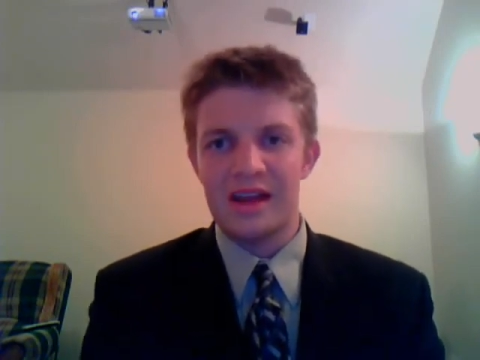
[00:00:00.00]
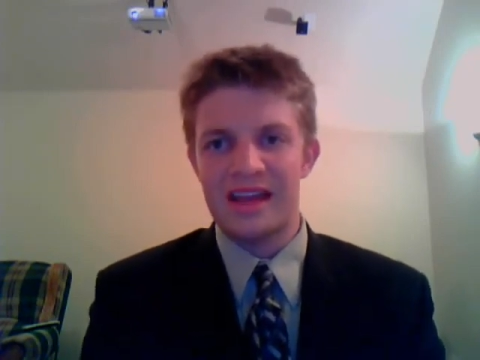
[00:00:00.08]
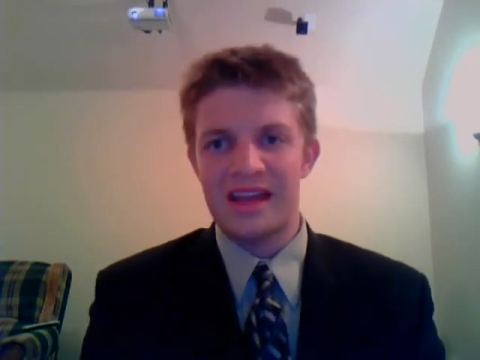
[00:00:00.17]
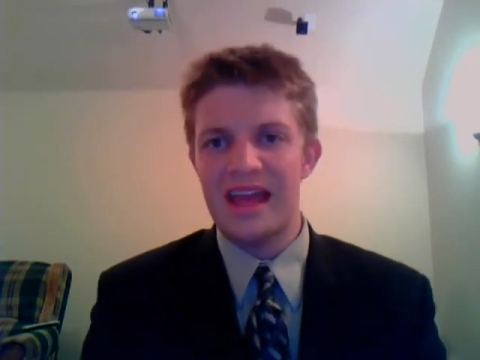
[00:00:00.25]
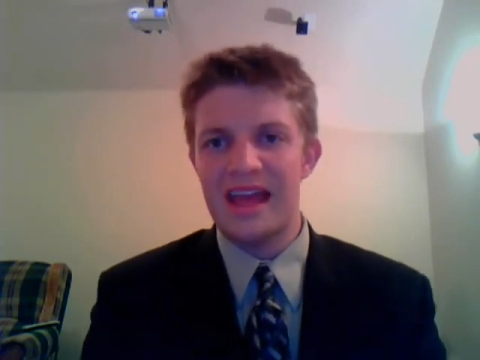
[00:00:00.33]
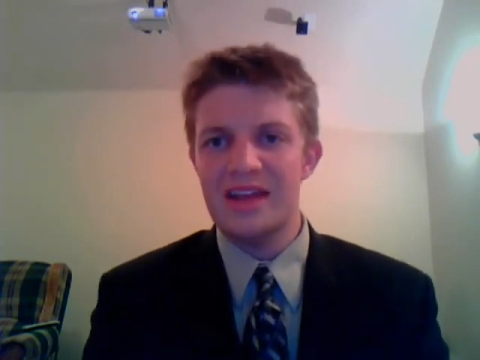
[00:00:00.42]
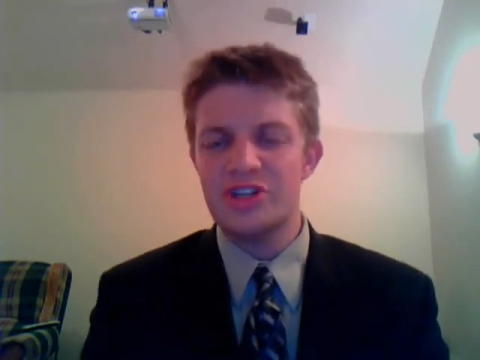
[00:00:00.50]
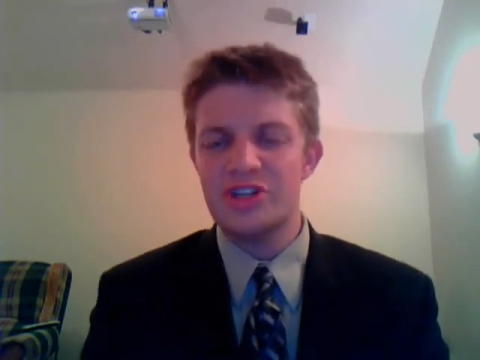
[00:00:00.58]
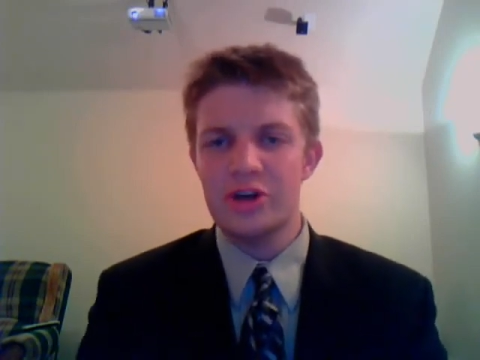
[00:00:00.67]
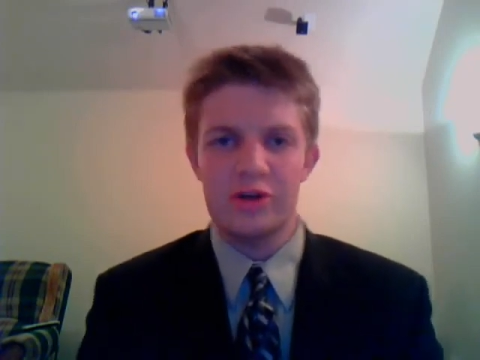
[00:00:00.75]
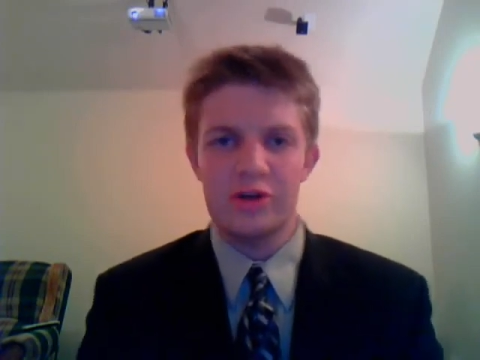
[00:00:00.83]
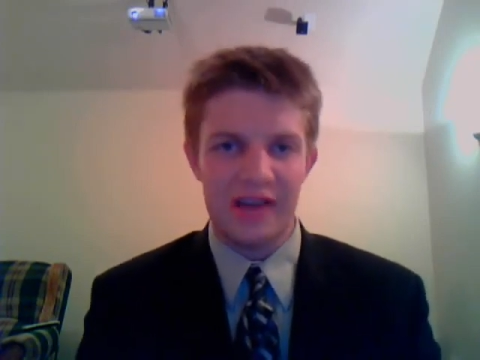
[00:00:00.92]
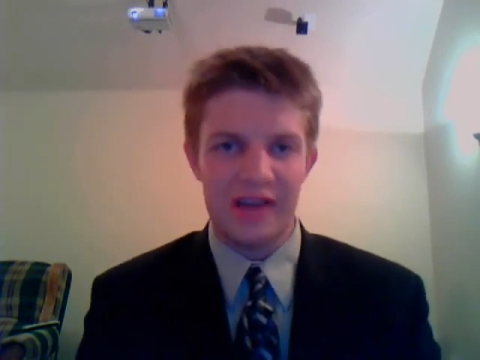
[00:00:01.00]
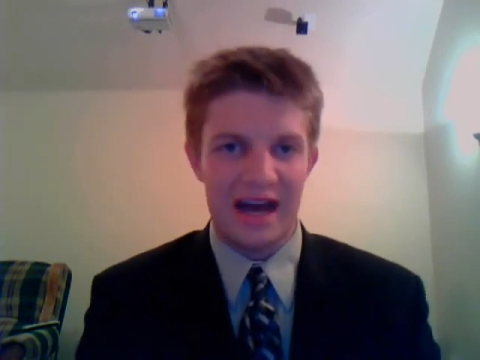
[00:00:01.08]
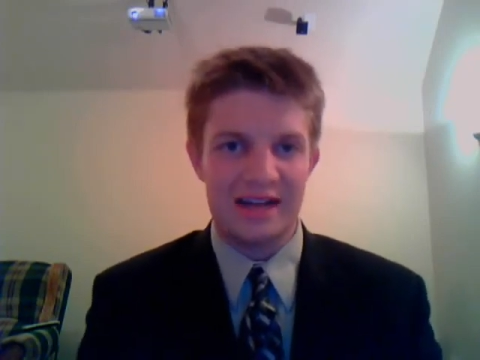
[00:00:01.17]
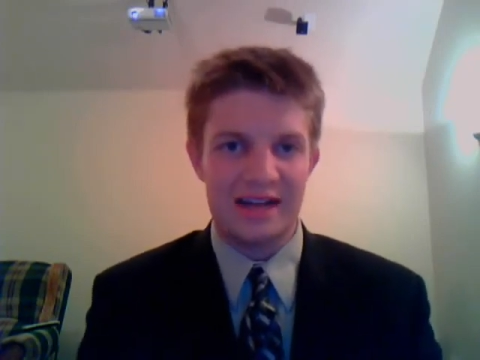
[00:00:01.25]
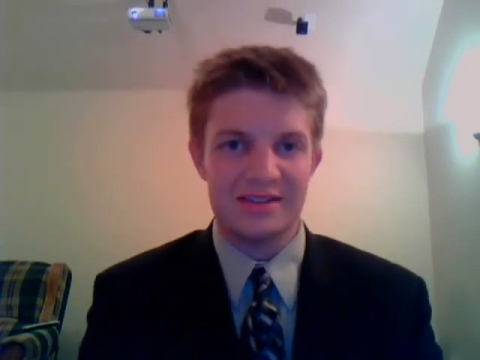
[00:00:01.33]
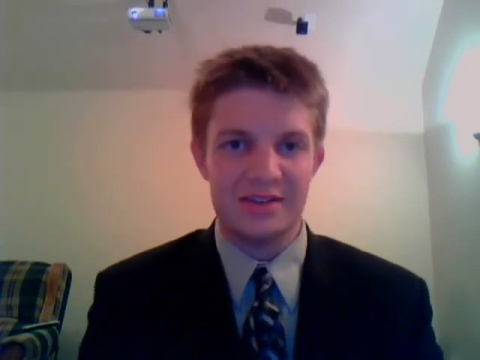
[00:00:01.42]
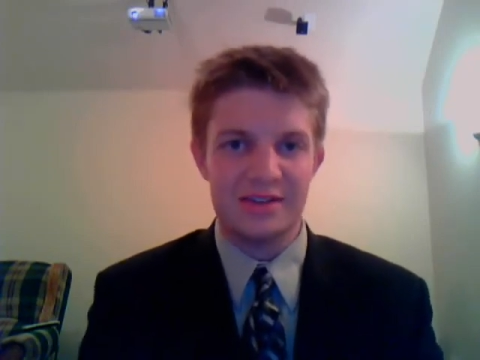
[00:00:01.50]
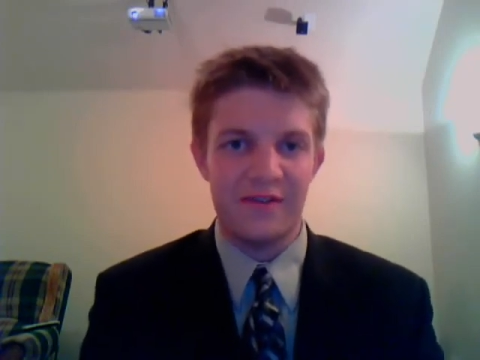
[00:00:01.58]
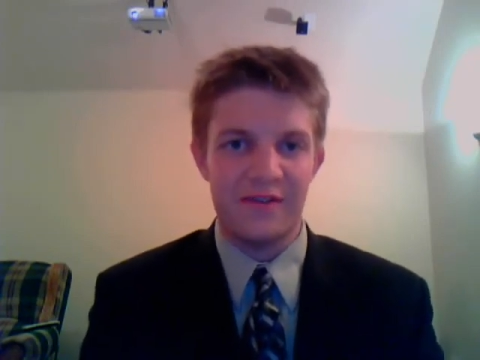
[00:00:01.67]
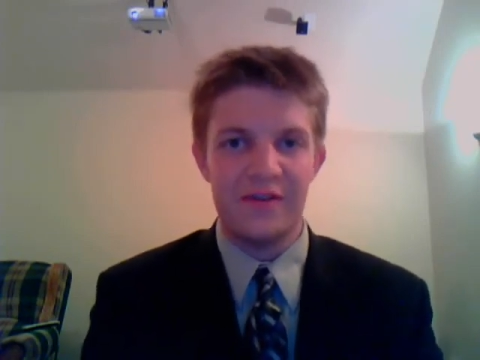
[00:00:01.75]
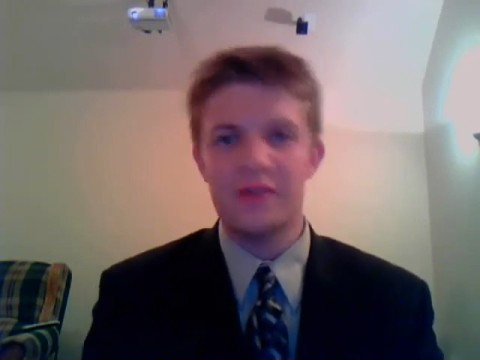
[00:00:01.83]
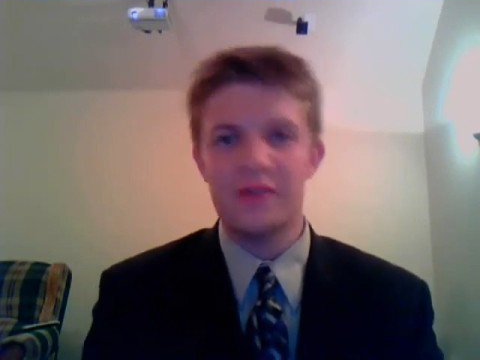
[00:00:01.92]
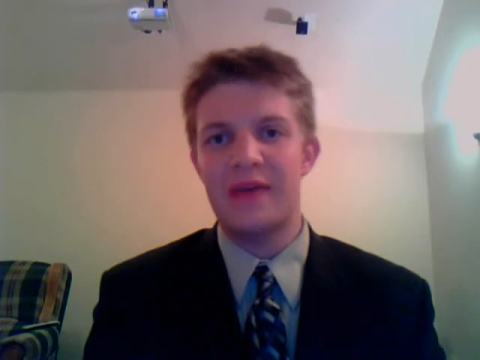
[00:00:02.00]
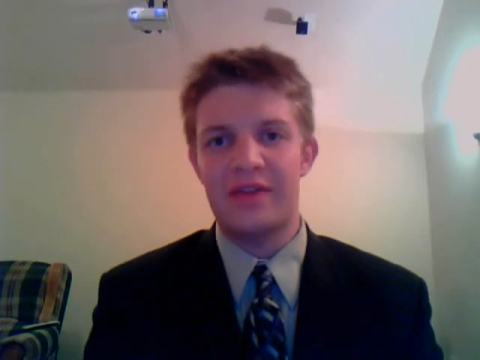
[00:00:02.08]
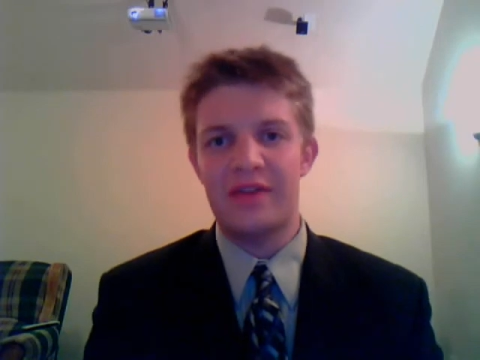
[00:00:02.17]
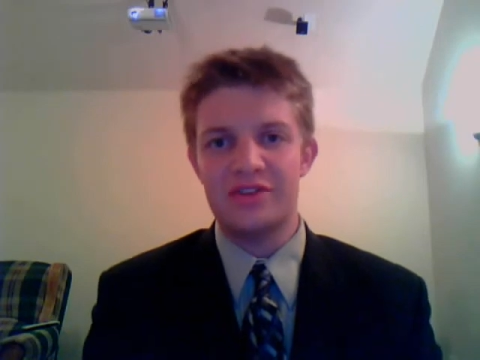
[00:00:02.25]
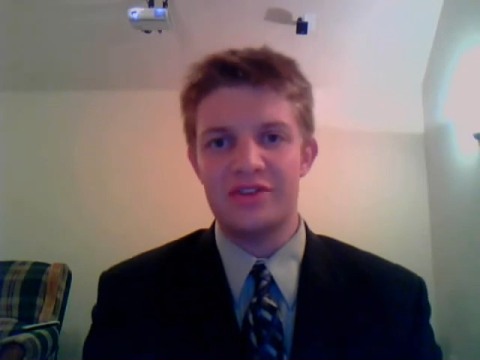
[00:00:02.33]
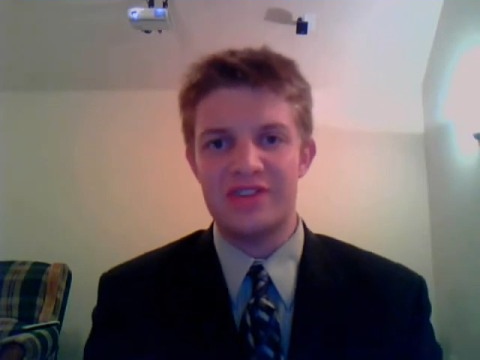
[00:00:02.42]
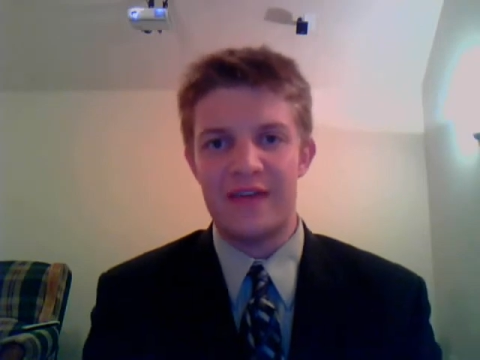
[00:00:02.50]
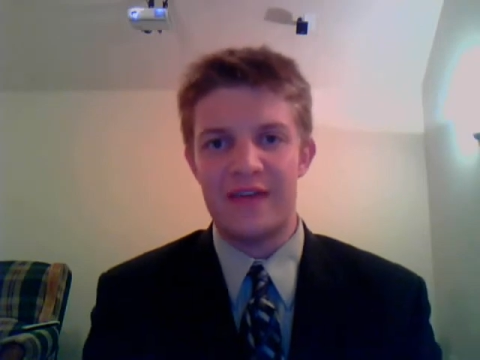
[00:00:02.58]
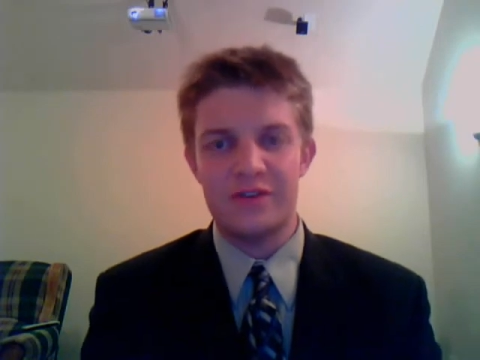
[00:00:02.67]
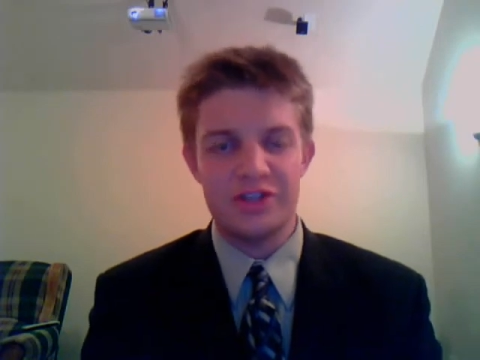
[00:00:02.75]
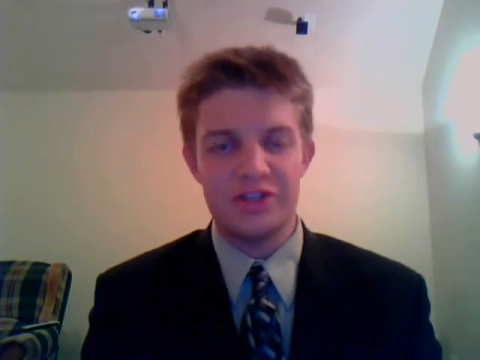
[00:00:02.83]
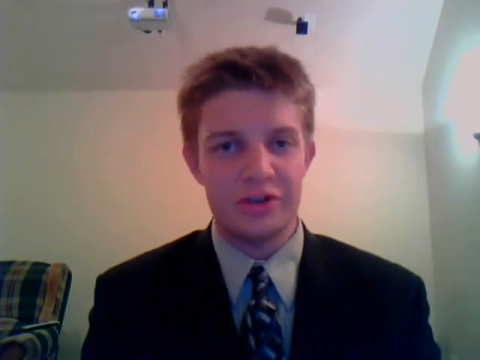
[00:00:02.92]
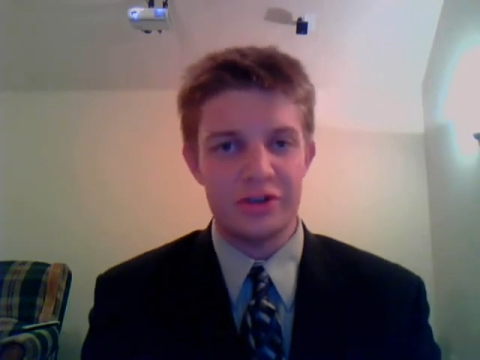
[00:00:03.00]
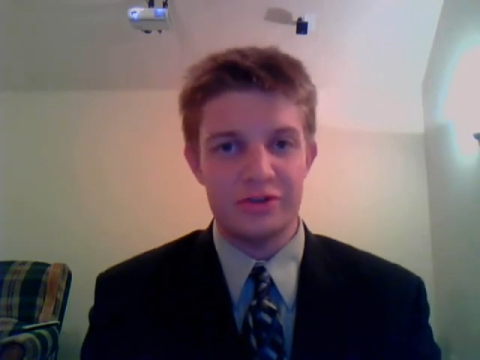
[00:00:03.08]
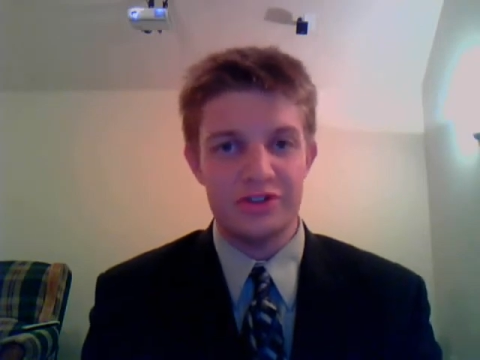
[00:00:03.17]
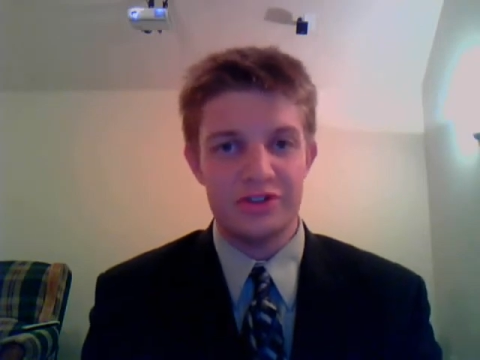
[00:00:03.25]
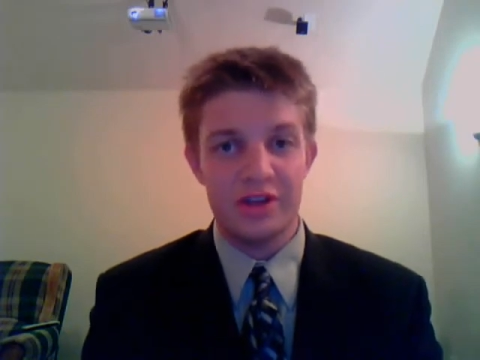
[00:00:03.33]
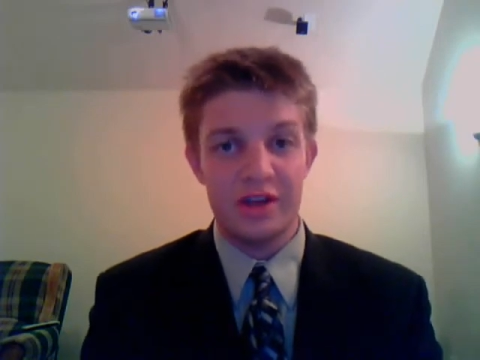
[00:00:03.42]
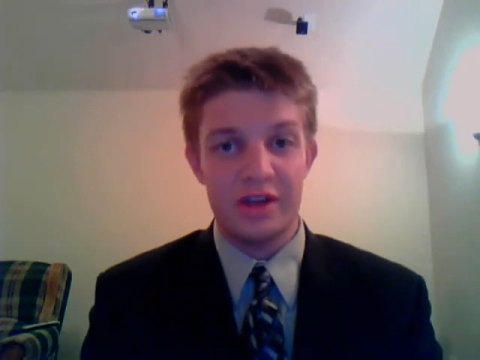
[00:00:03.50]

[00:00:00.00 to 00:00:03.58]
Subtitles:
Can Joe Cox fill Matthew Stafford's shoes?